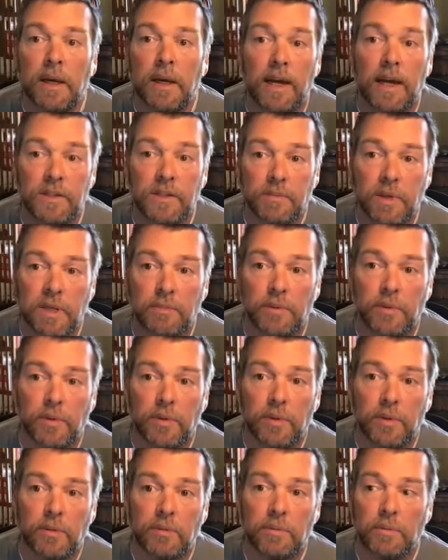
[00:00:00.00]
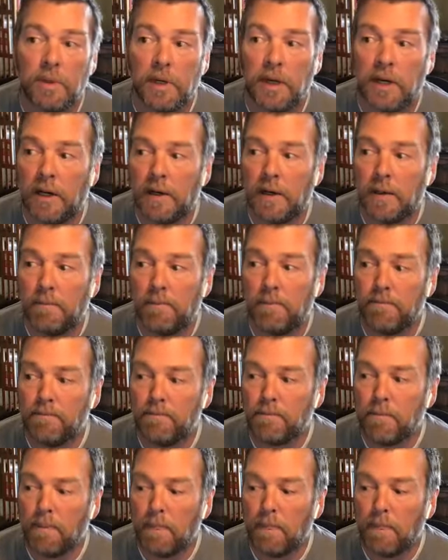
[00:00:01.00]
as people um,